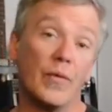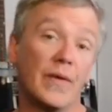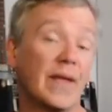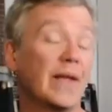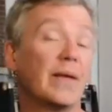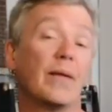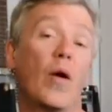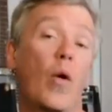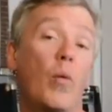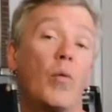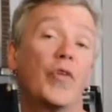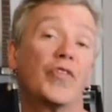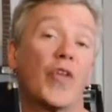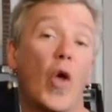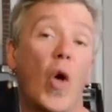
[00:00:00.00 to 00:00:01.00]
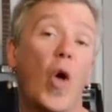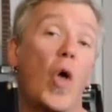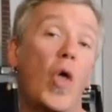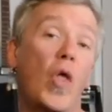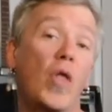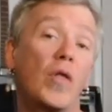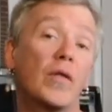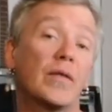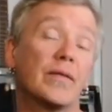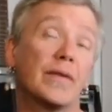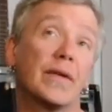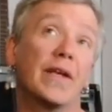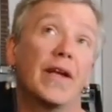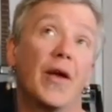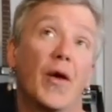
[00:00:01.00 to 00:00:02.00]
almost all,
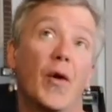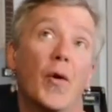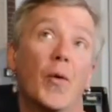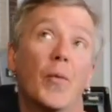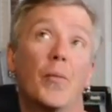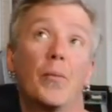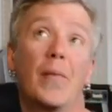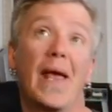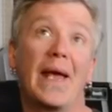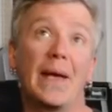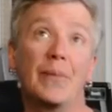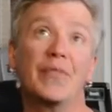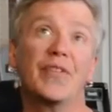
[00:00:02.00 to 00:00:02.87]
amps